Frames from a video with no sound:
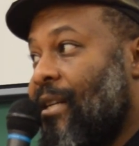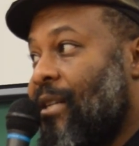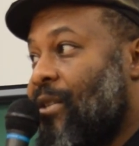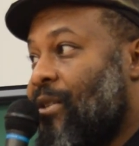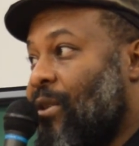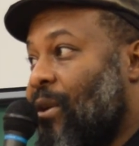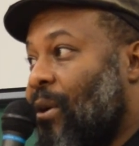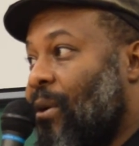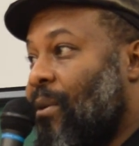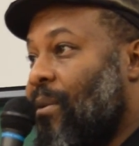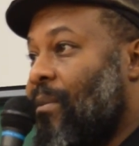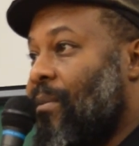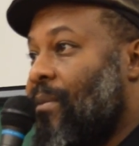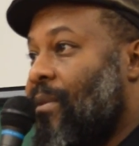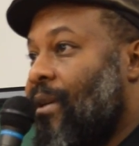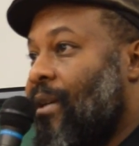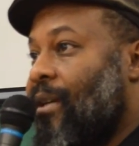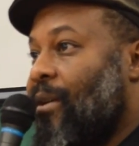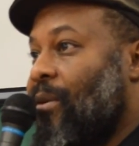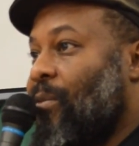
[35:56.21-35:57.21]

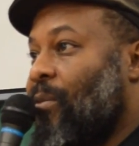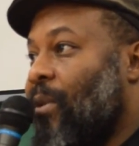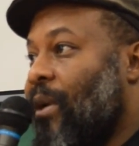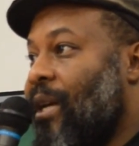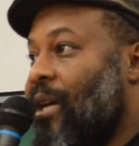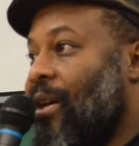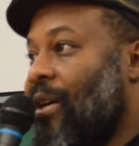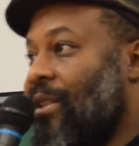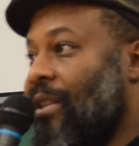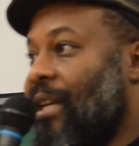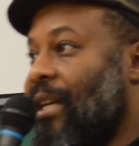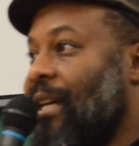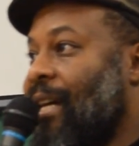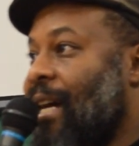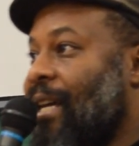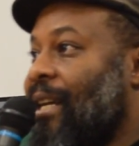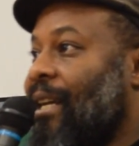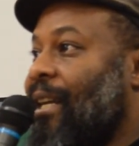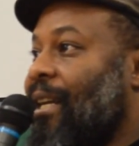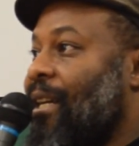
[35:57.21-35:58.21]
So we are then
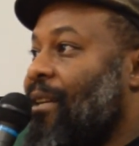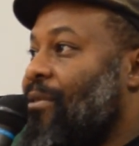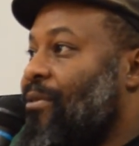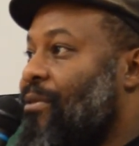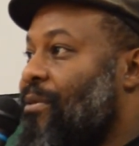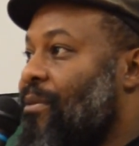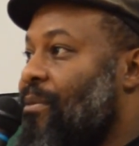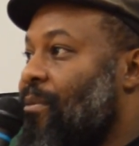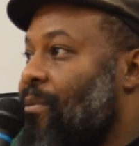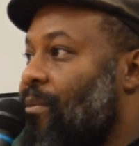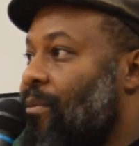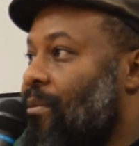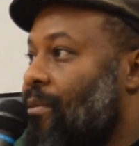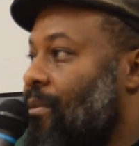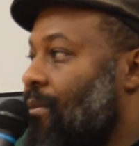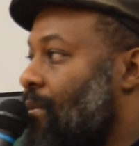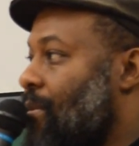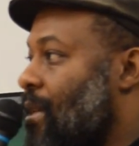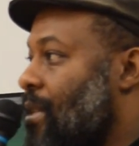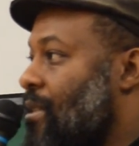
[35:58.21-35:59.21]
kind of left
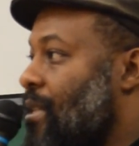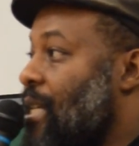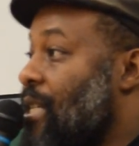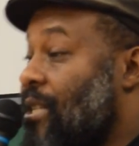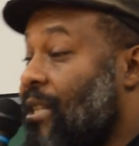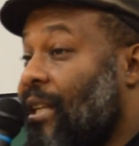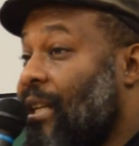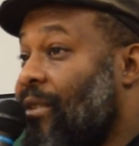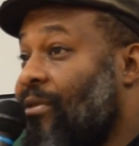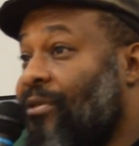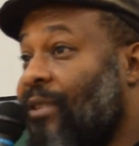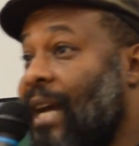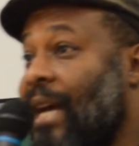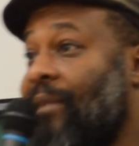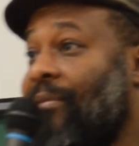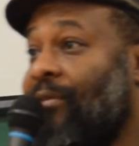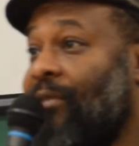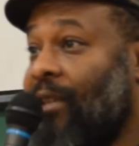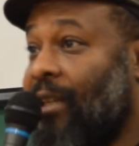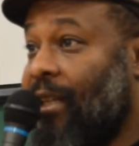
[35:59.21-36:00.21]
essentially
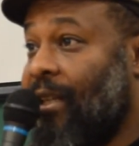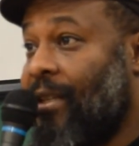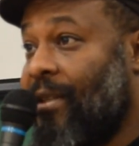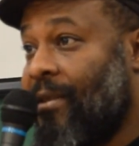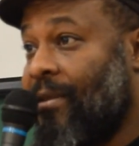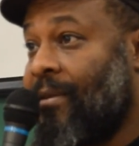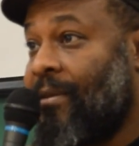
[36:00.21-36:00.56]
flat-footed,